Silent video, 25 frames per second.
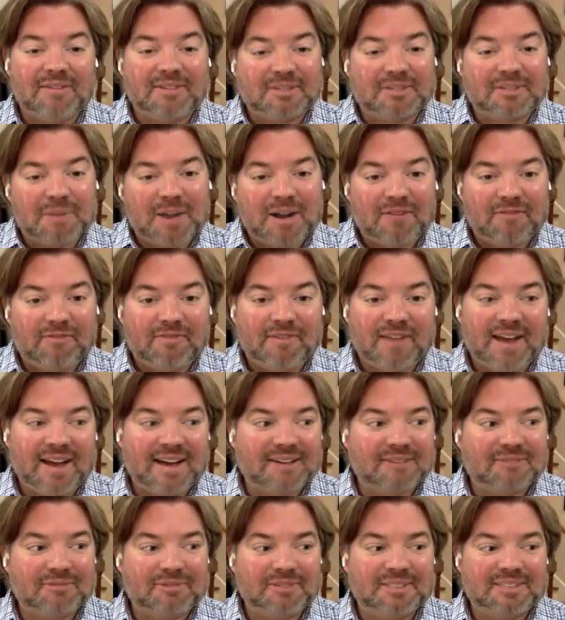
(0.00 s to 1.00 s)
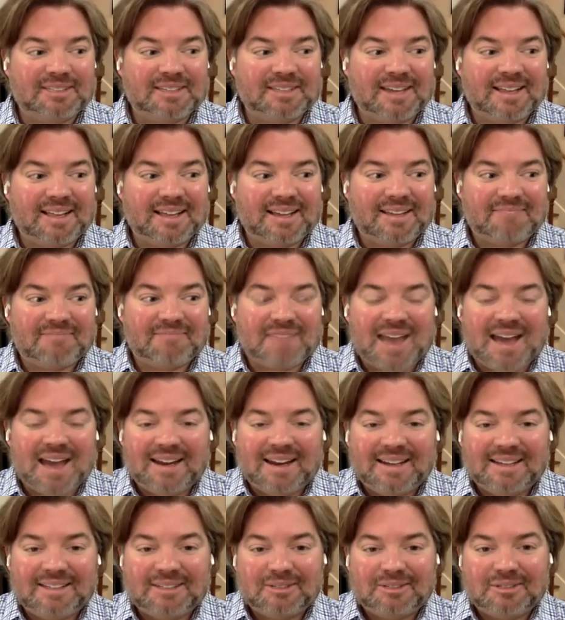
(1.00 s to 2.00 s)
As a matter of fact, we say, like, that
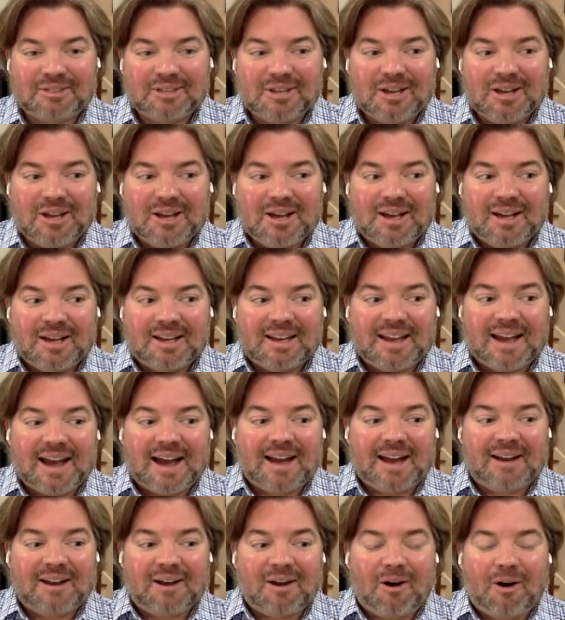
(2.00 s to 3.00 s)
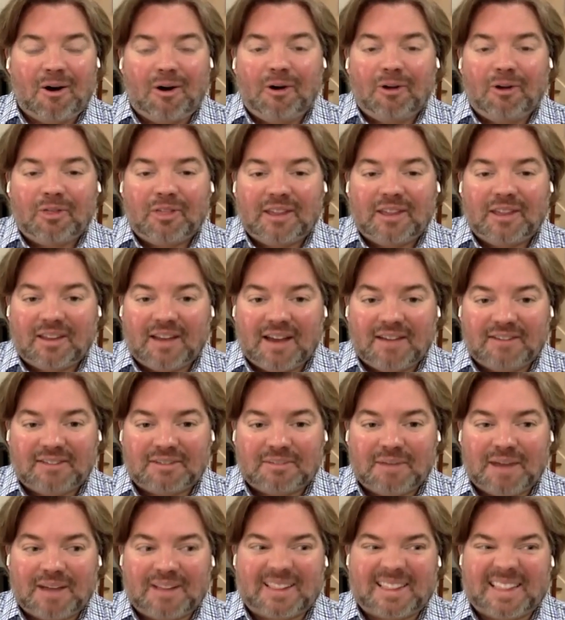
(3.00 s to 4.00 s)
is not all that life's
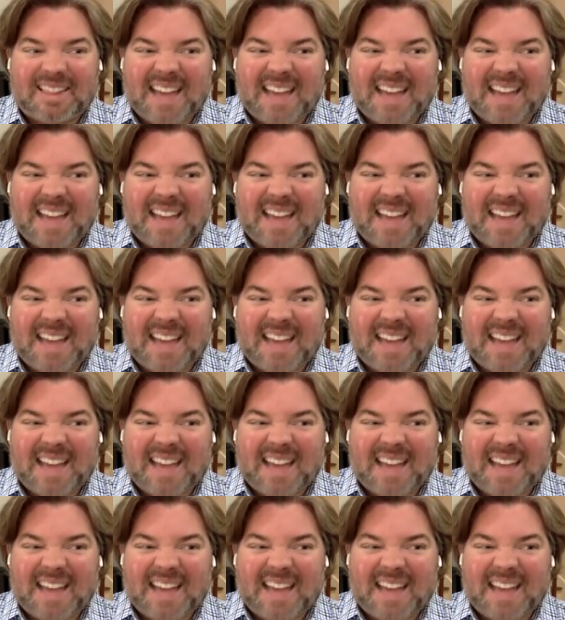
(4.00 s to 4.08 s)
about.